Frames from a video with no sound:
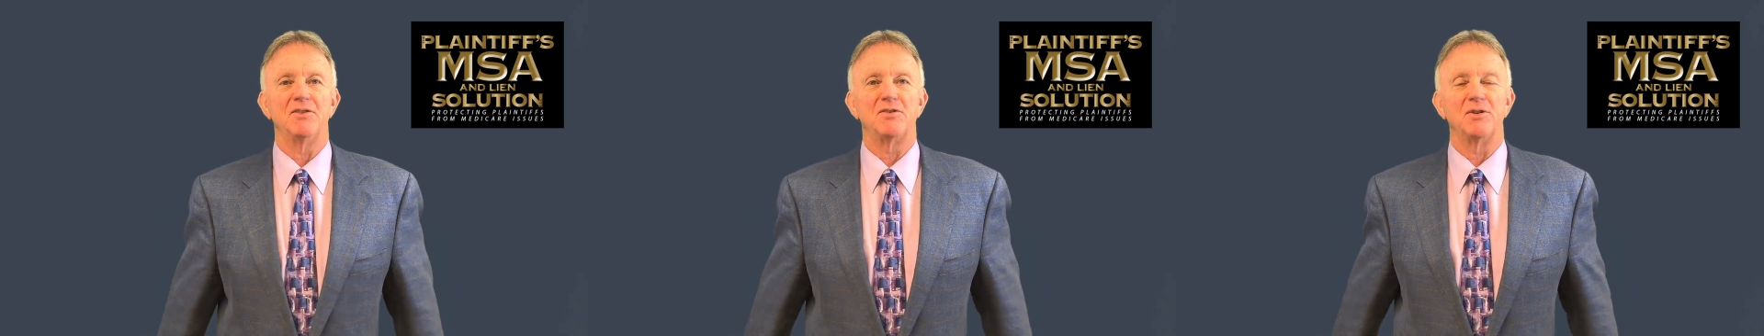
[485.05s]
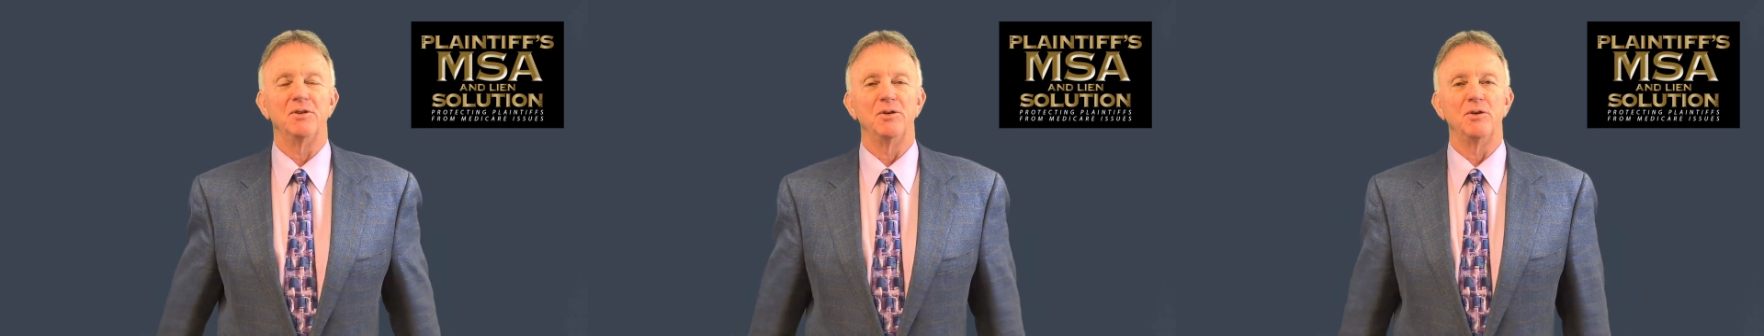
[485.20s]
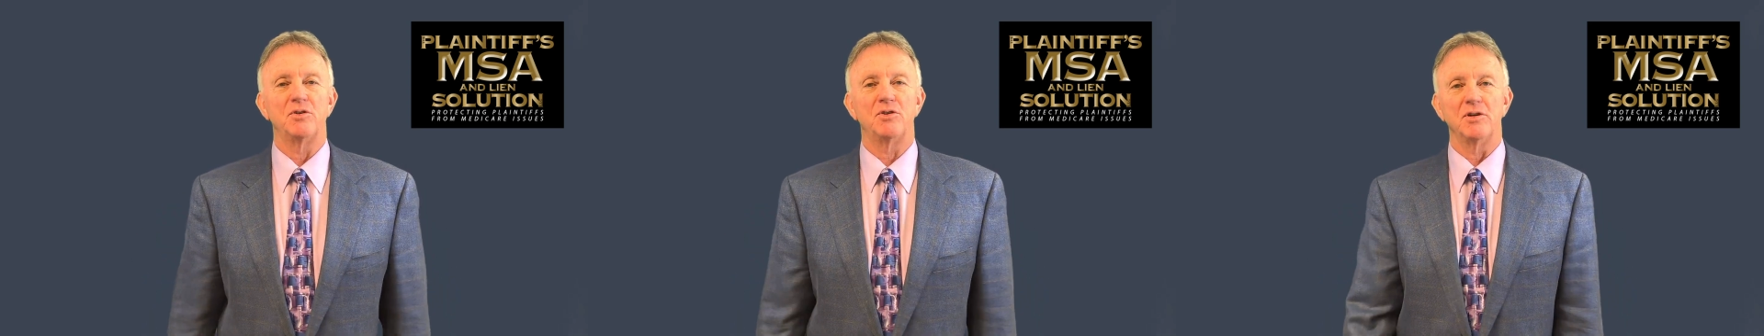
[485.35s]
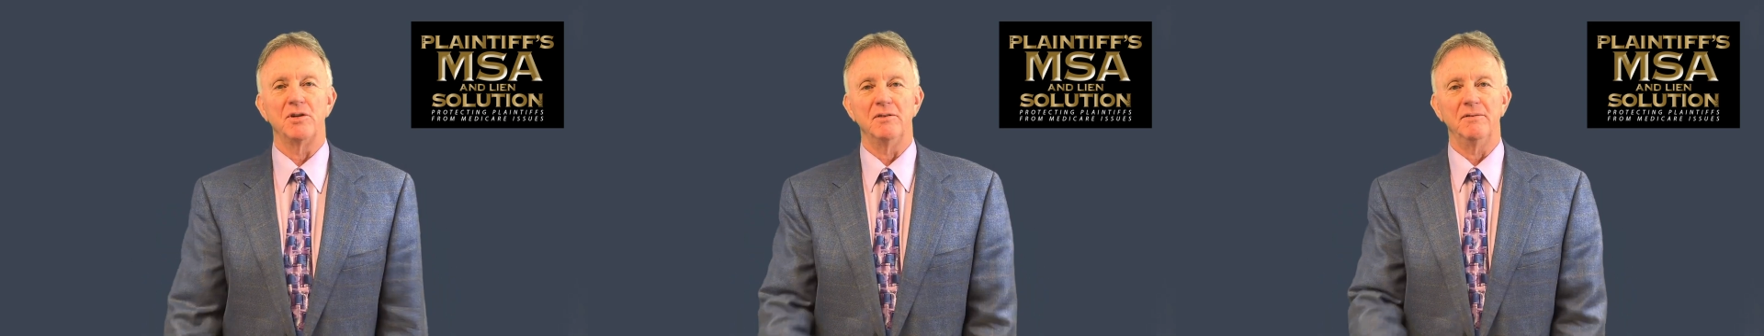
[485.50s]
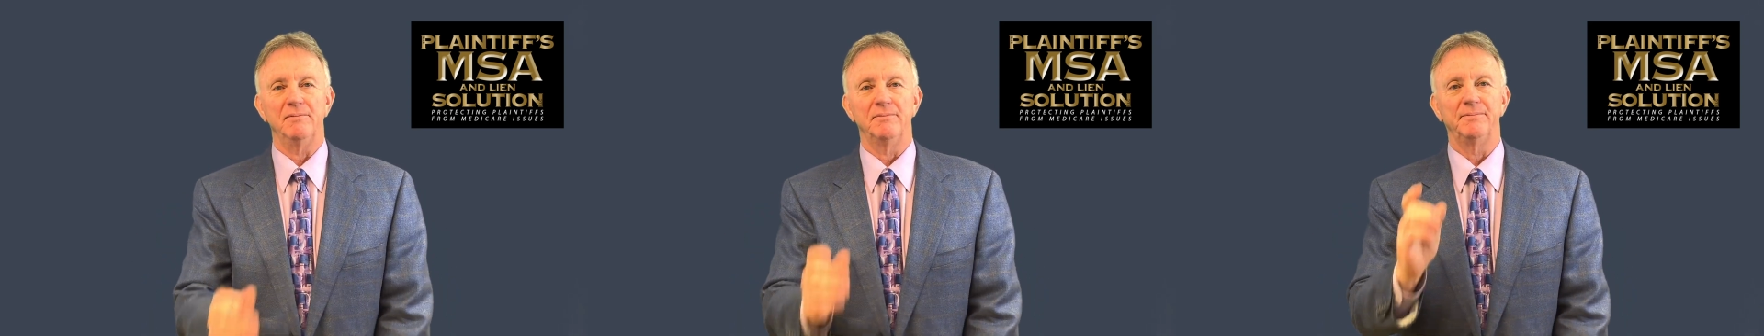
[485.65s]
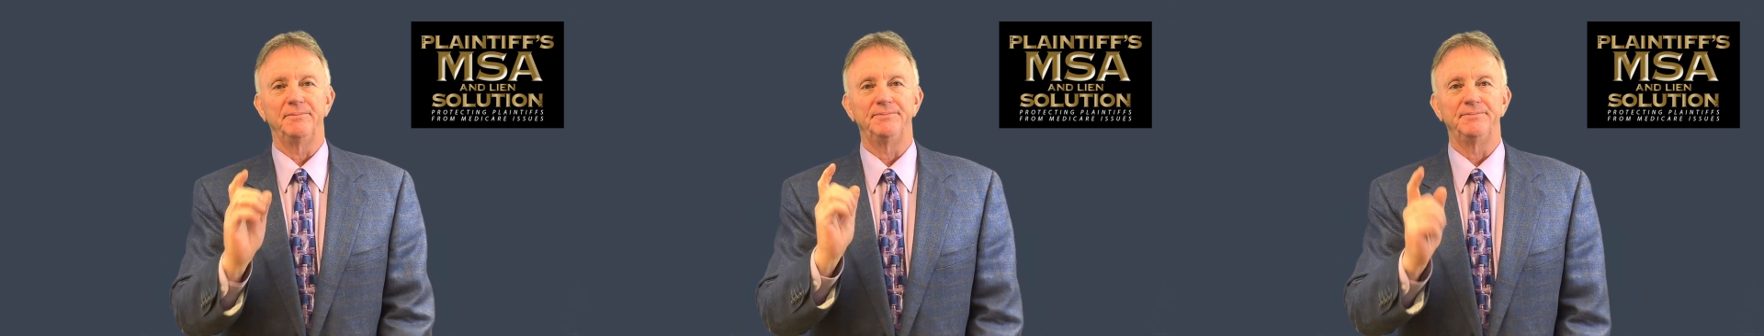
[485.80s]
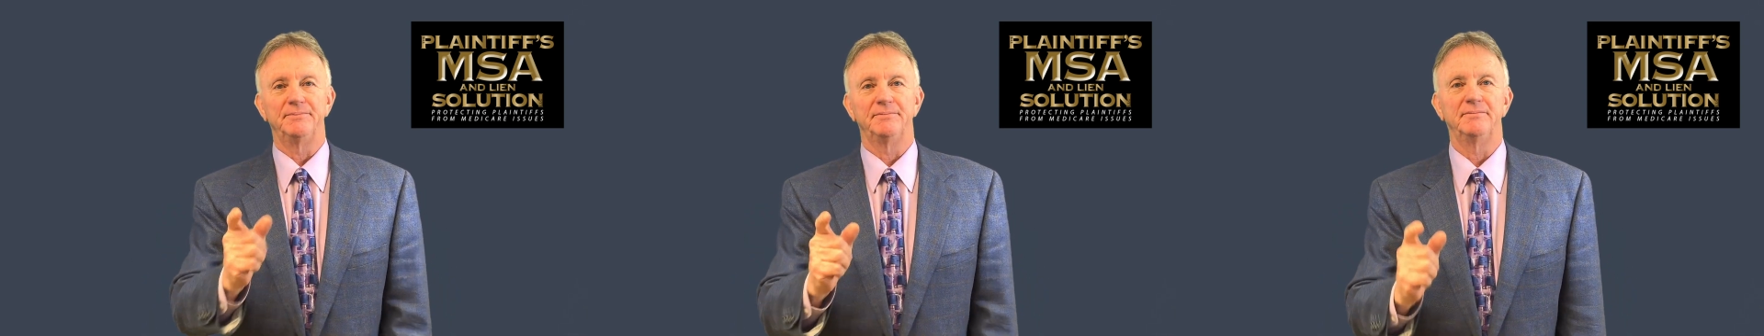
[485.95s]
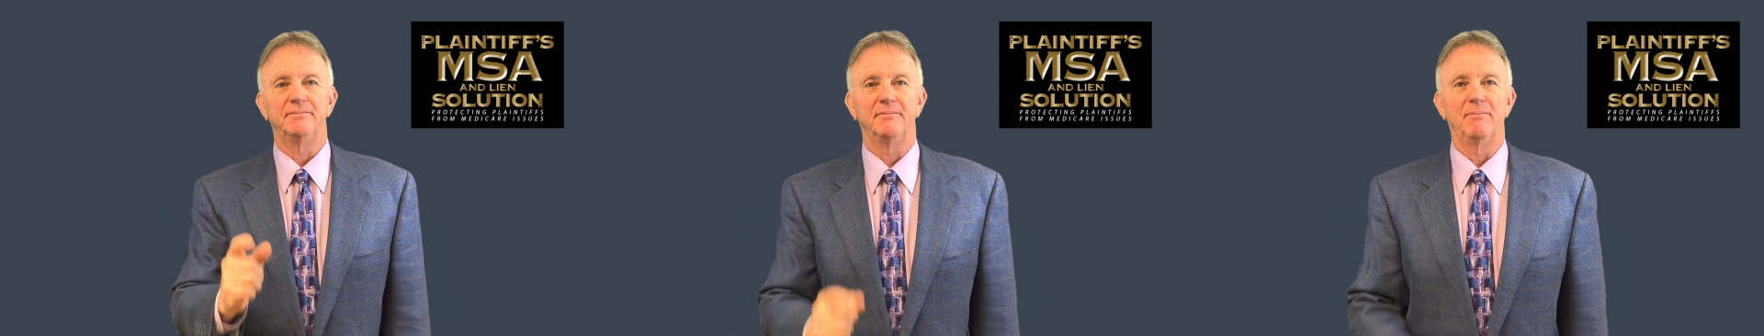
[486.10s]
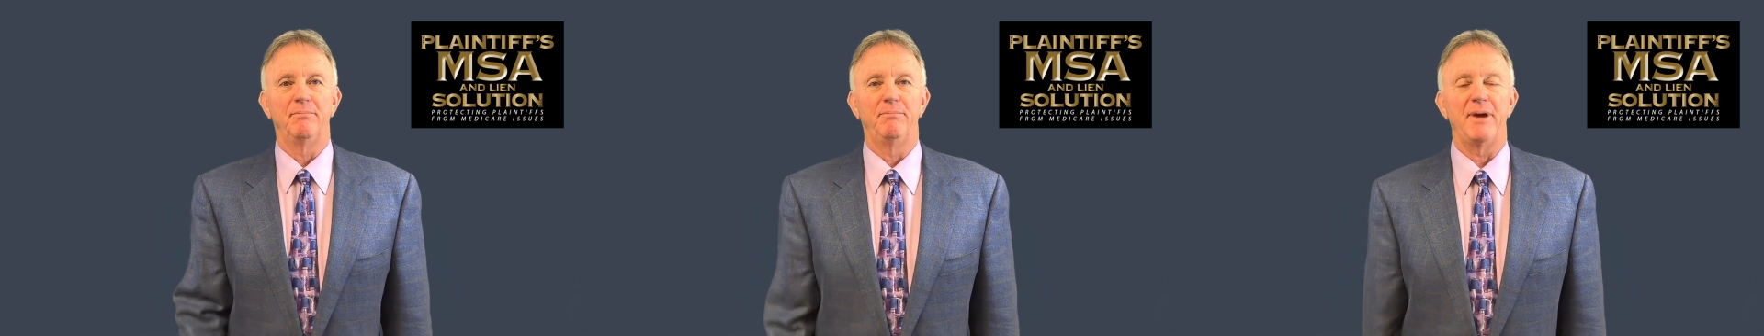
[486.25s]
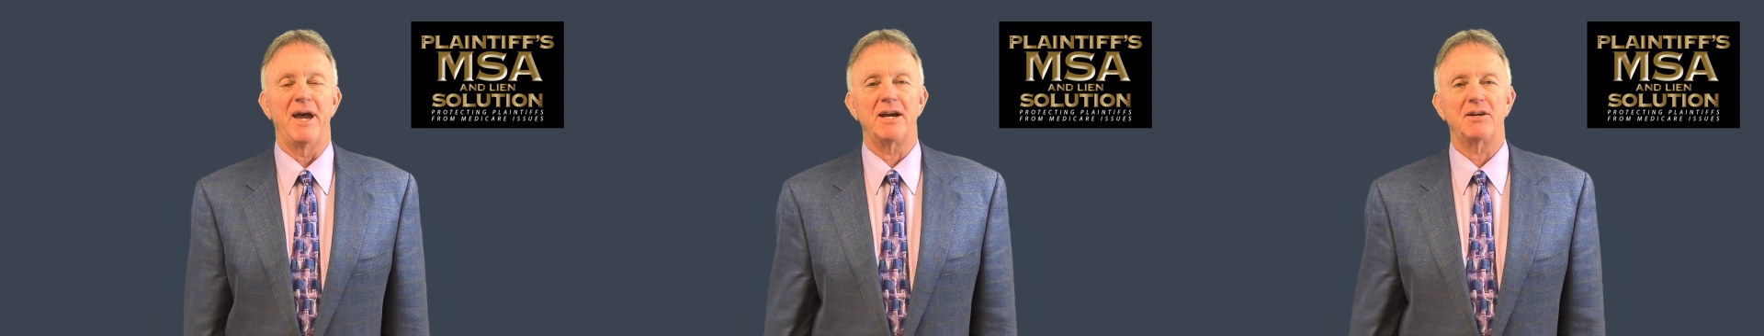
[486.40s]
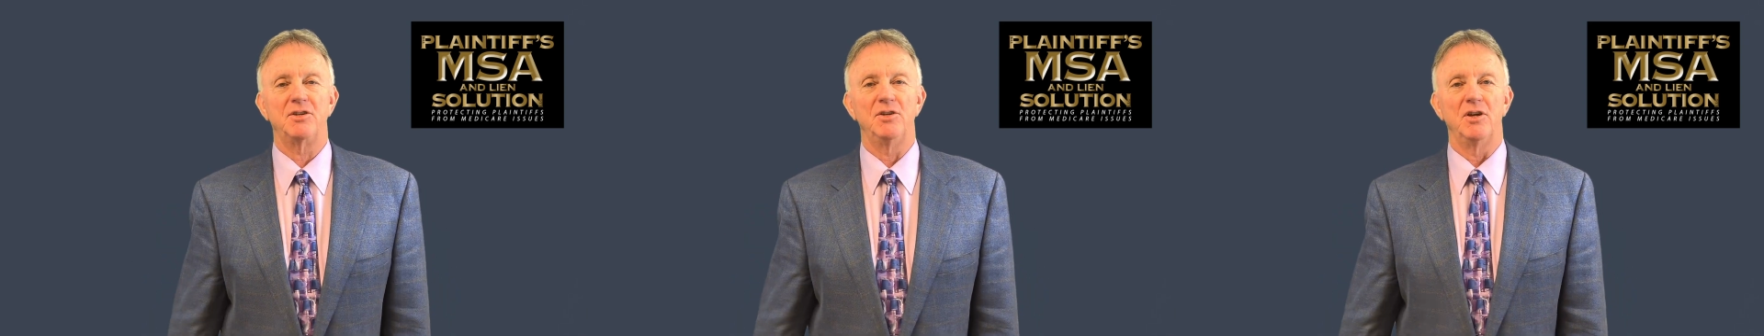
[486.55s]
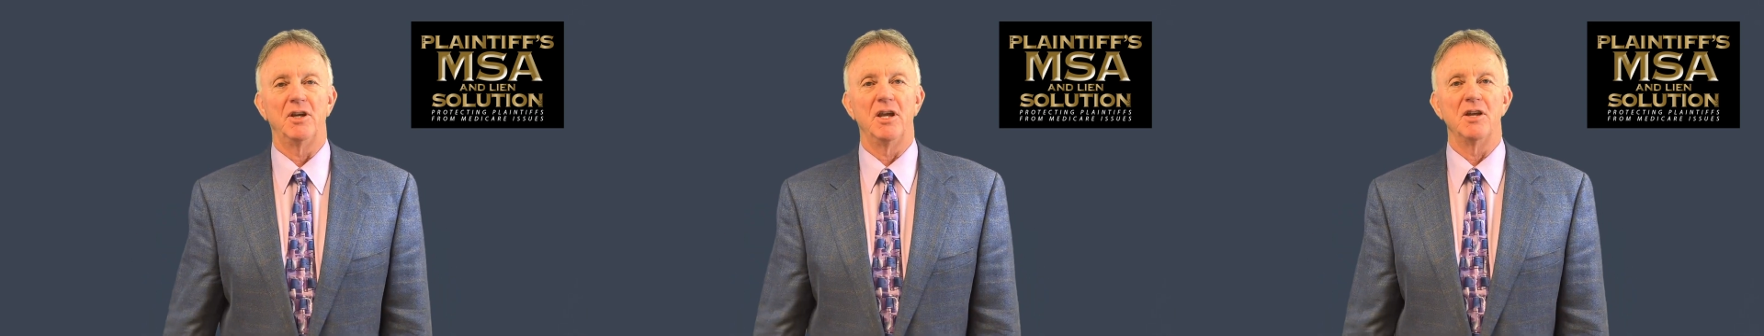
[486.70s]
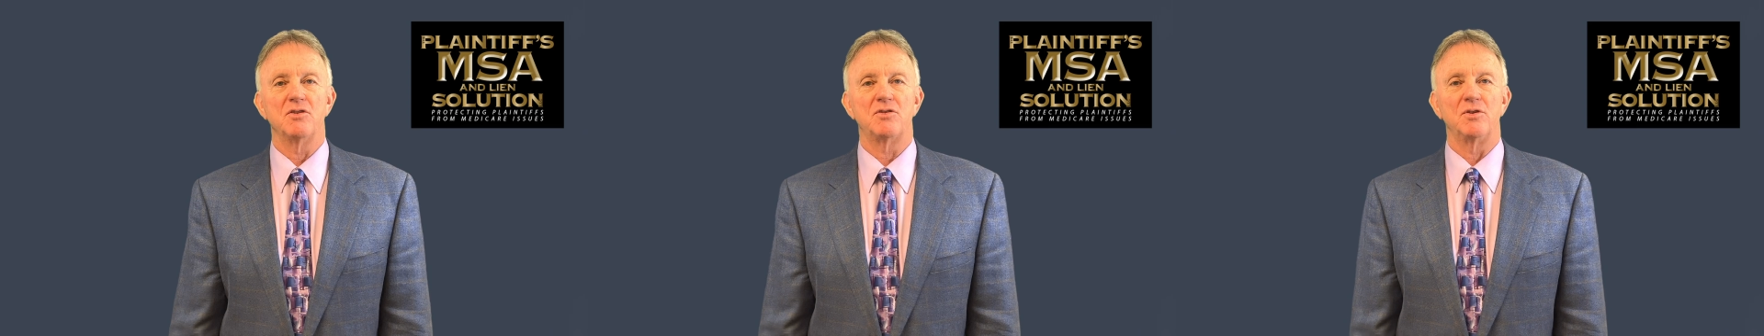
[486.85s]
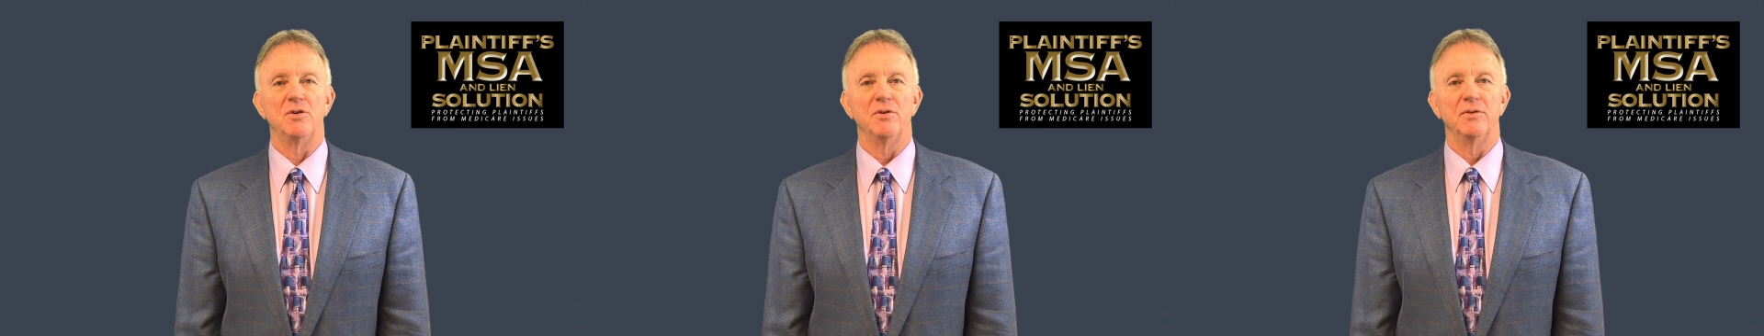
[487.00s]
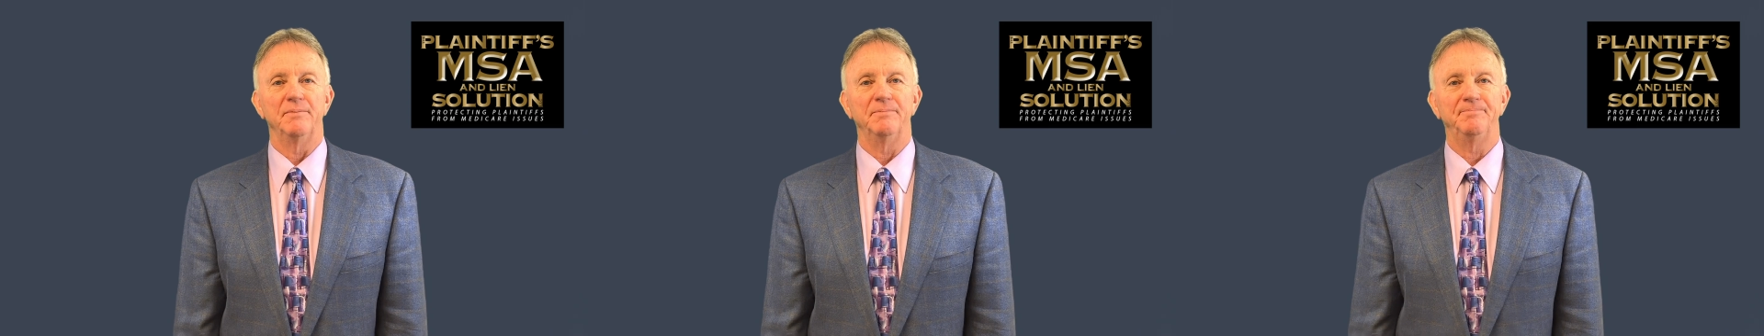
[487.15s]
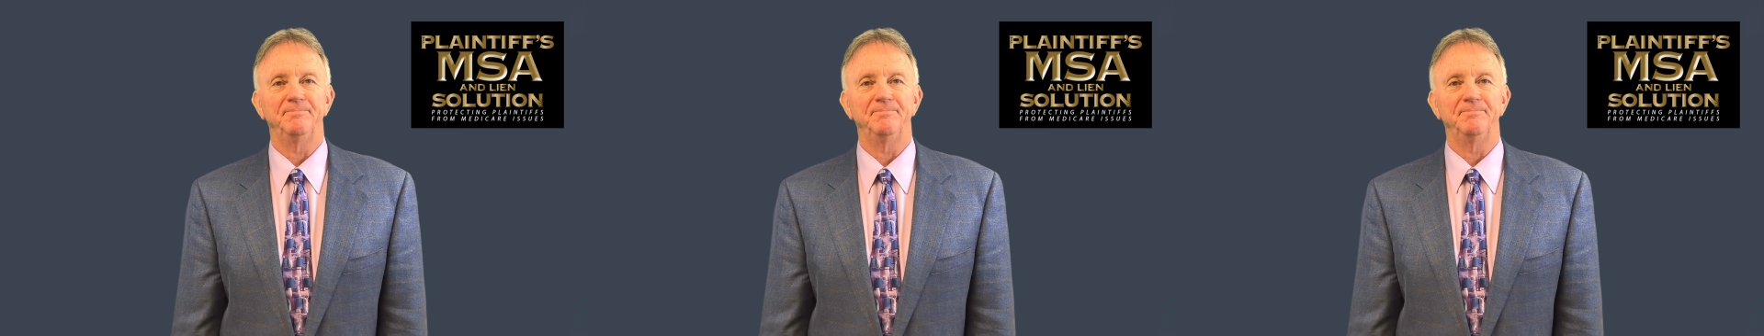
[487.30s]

Solution. Back to you again soon.